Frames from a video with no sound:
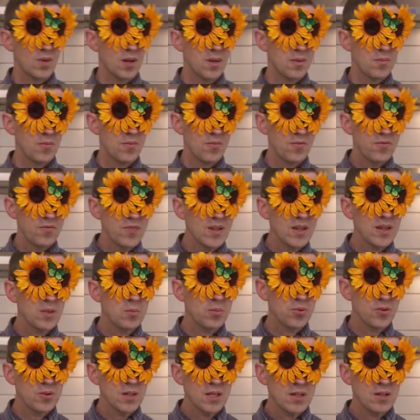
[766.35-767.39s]
I'm feeling
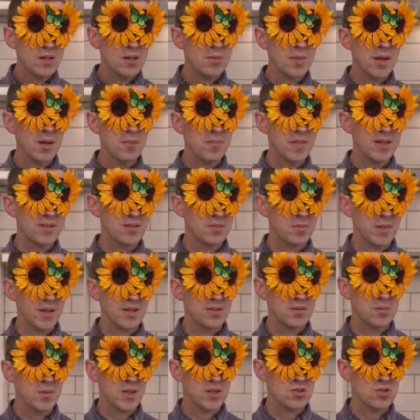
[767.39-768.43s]
pretty good about my
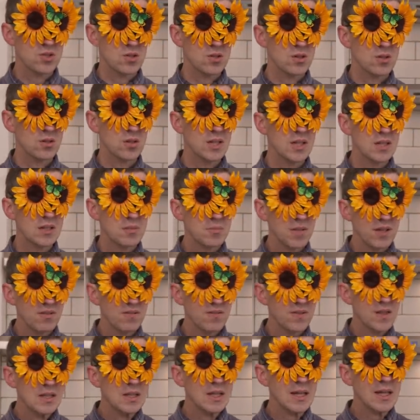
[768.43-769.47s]
spice mixture in my
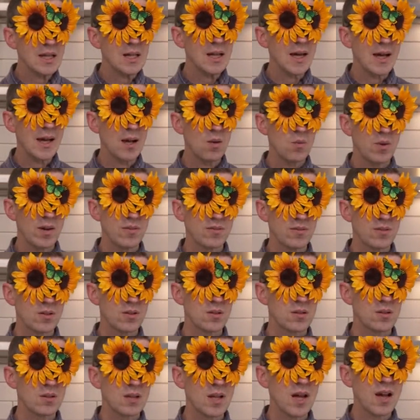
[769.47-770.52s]
filling. However,
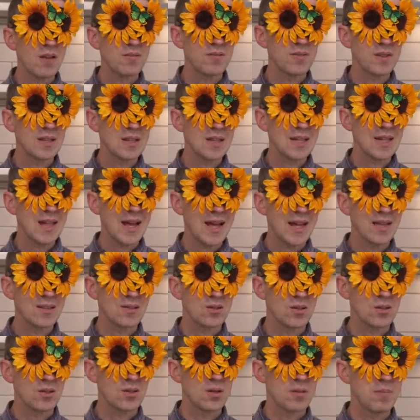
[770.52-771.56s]
not feeling as
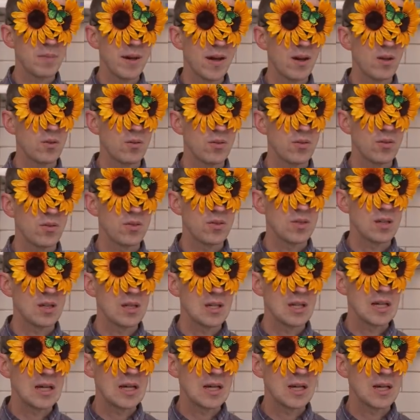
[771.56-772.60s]
good about
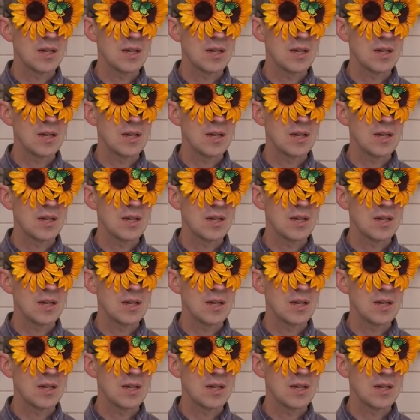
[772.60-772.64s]
the